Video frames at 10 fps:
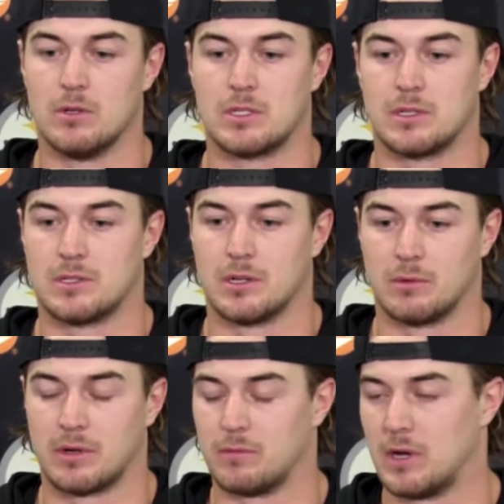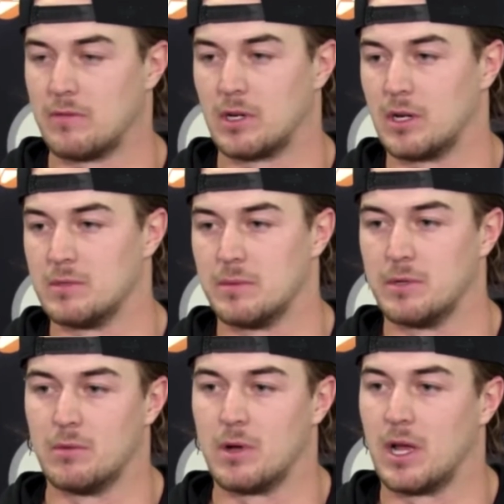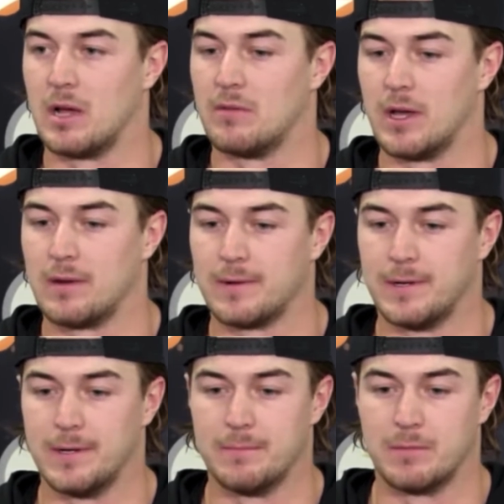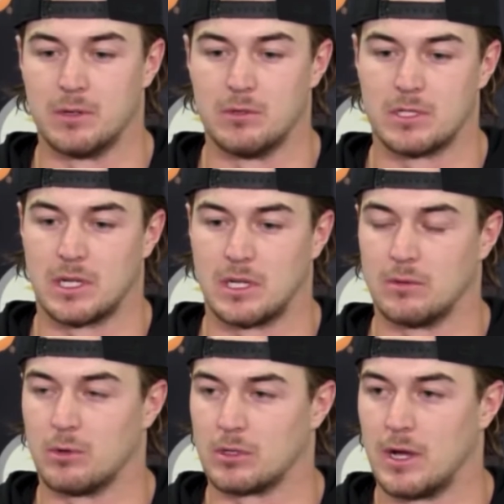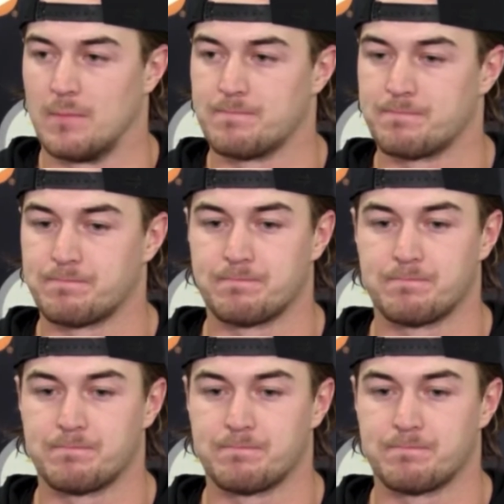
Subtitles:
It's always concerning whenever it comes up. You don't want to have that. You know, we just got to get it worked out.